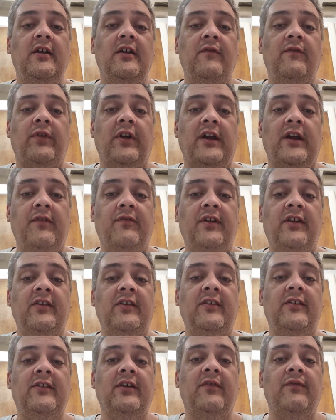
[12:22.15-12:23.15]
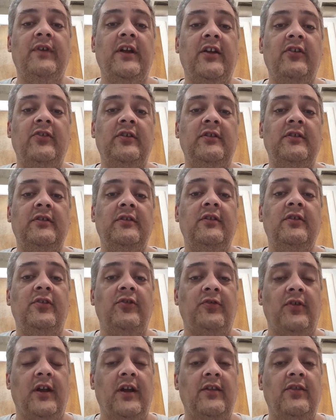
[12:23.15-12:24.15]
forgiveness and salvation,
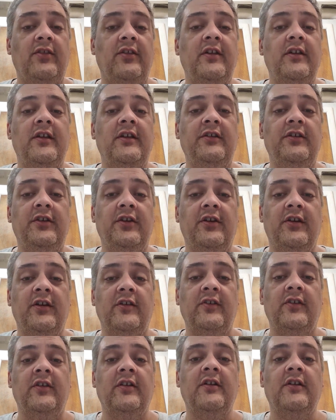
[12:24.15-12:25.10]
strength, endurance,